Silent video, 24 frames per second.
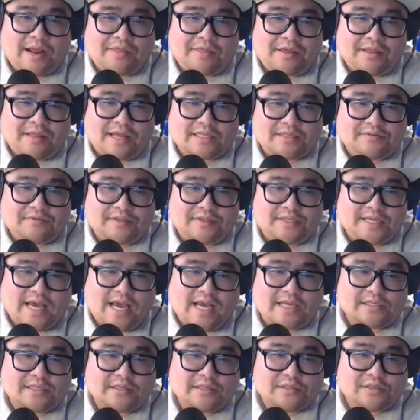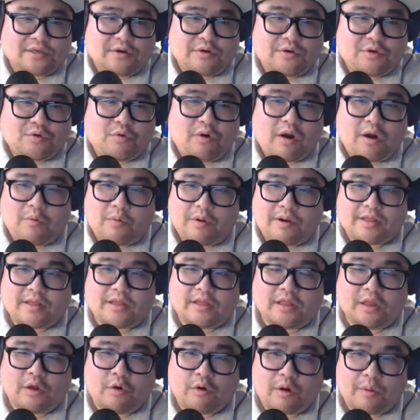think that's fantastic. So you are one of the
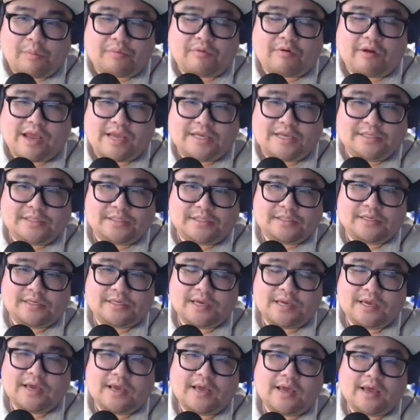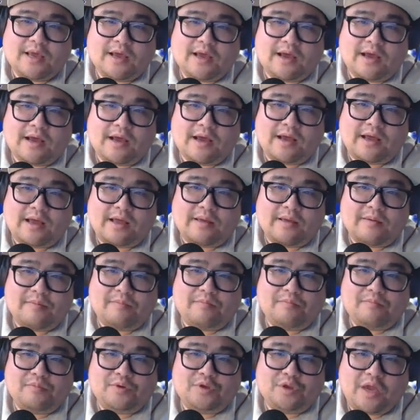lower priced uh
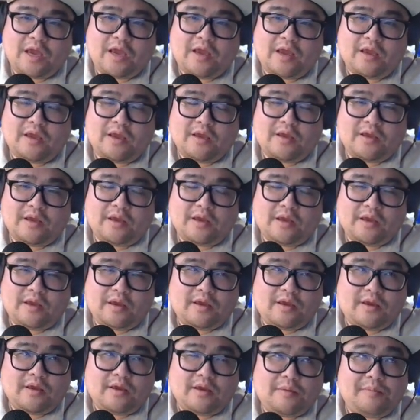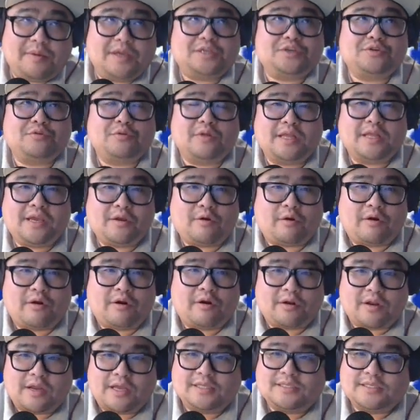habitually
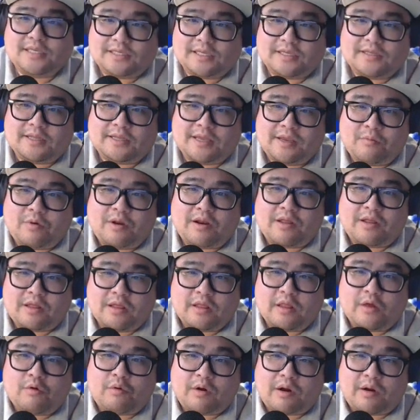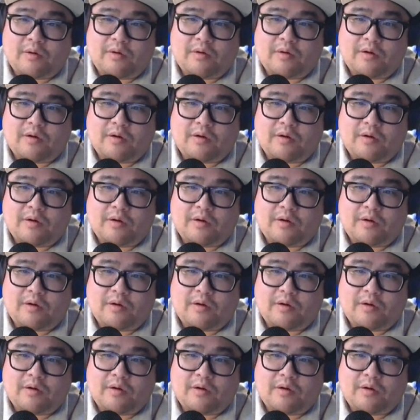or consistently one of the lower